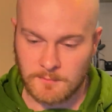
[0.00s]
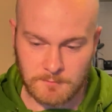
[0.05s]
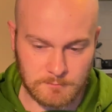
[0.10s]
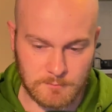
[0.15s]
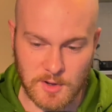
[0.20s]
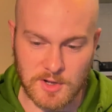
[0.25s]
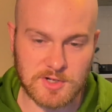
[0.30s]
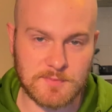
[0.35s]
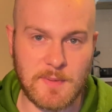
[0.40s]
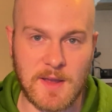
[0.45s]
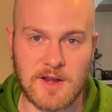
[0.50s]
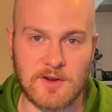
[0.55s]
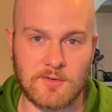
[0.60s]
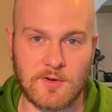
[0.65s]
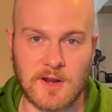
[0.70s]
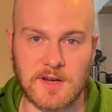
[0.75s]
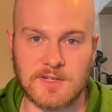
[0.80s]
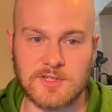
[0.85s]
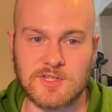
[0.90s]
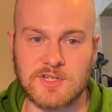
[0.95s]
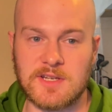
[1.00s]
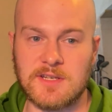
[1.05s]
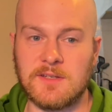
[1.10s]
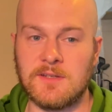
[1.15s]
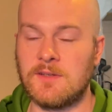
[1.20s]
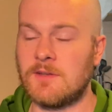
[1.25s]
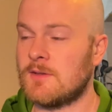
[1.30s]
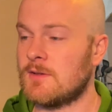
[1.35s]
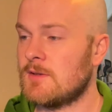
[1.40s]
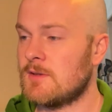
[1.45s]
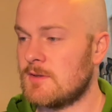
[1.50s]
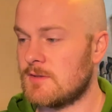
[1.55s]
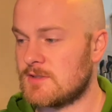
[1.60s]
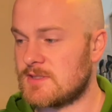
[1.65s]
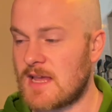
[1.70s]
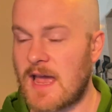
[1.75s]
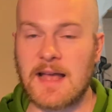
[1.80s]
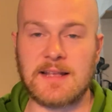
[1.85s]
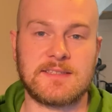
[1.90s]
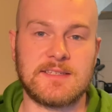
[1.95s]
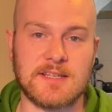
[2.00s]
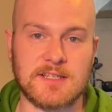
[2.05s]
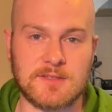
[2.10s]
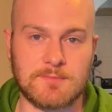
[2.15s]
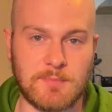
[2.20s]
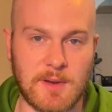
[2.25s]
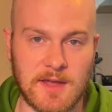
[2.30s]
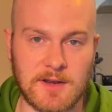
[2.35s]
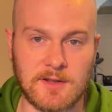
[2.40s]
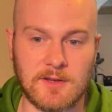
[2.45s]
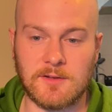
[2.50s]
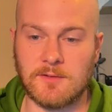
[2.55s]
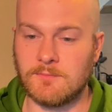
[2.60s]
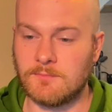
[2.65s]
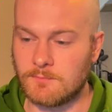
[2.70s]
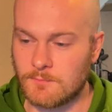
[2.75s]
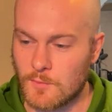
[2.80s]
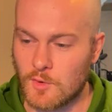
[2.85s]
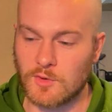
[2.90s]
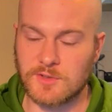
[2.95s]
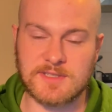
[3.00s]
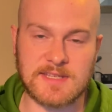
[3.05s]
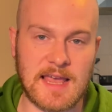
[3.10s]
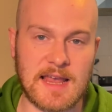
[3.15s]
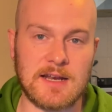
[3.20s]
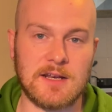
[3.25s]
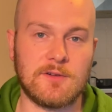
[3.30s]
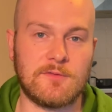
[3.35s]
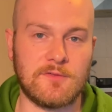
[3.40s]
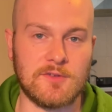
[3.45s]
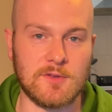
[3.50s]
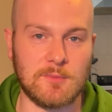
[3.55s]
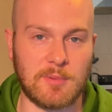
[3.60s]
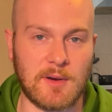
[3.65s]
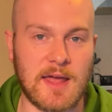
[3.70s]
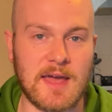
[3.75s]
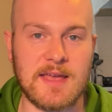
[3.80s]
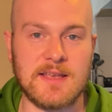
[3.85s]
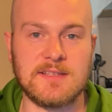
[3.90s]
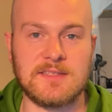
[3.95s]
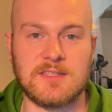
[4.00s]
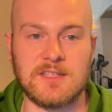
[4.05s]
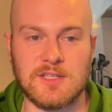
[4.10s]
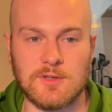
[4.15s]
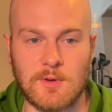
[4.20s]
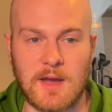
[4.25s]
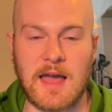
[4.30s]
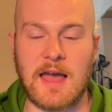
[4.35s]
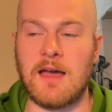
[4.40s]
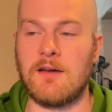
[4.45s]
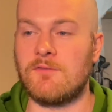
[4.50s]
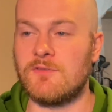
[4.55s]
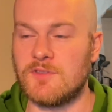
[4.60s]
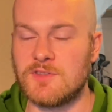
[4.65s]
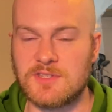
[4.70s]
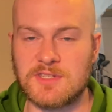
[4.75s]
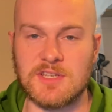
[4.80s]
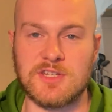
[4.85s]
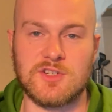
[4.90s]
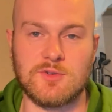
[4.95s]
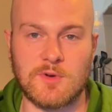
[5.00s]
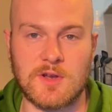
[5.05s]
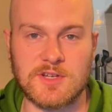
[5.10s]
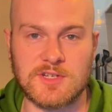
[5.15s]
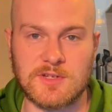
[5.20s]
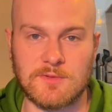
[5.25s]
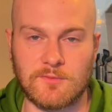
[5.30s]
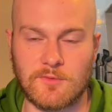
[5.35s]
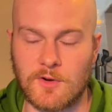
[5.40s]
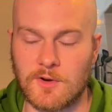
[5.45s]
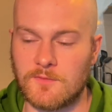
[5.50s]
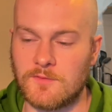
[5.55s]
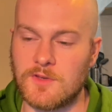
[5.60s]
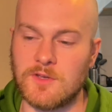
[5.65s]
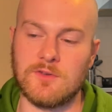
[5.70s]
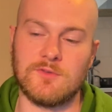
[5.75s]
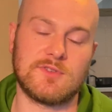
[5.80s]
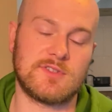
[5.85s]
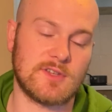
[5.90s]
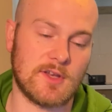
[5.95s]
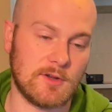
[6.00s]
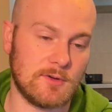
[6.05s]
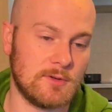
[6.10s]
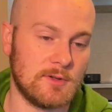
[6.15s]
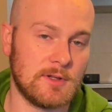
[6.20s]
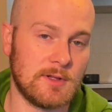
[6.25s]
Much better energy, tactics better, more tailored for the players that you have and the situation in front of you. So